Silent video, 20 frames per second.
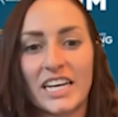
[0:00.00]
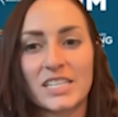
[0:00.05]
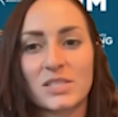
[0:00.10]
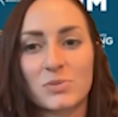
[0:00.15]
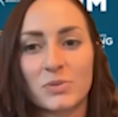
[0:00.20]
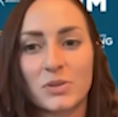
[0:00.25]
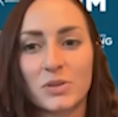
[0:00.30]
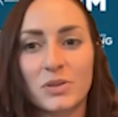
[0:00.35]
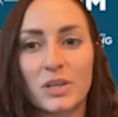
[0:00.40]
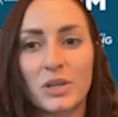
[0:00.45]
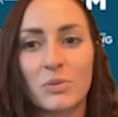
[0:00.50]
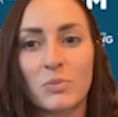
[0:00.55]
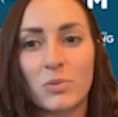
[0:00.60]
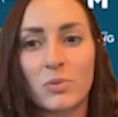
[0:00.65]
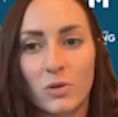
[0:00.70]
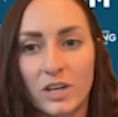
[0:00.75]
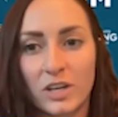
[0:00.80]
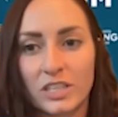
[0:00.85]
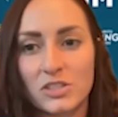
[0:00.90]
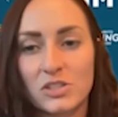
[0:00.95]
it's really
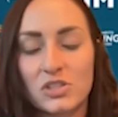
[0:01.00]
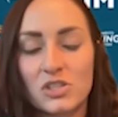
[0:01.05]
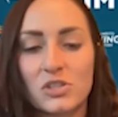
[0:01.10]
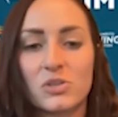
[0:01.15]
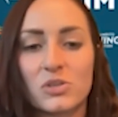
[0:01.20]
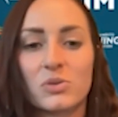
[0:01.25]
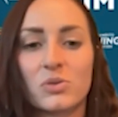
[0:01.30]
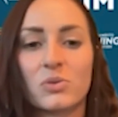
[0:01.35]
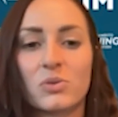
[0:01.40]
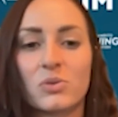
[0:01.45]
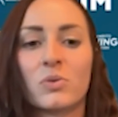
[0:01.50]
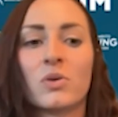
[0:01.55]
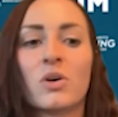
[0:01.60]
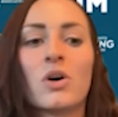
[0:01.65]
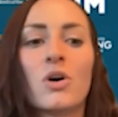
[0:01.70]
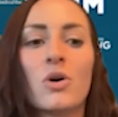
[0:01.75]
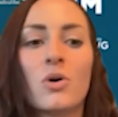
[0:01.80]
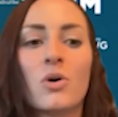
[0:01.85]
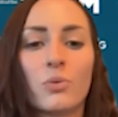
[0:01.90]
important to